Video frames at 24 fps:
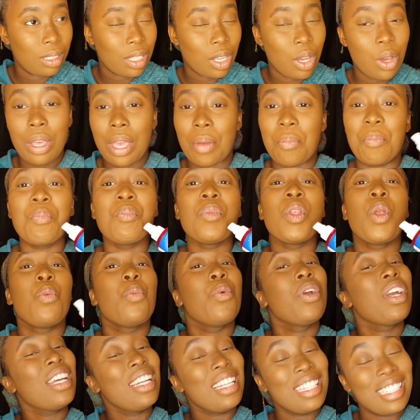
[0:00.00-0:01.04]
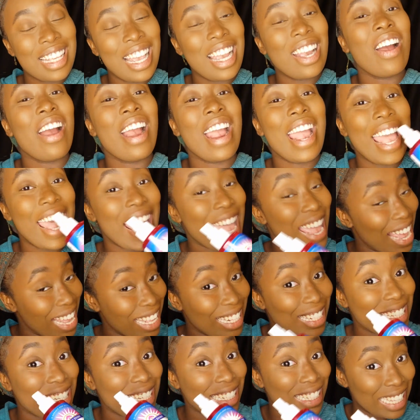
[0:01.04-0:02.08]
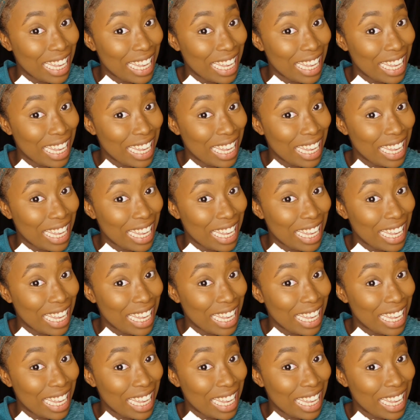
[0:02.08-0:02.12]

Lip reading: Okay, we're gonna take our handy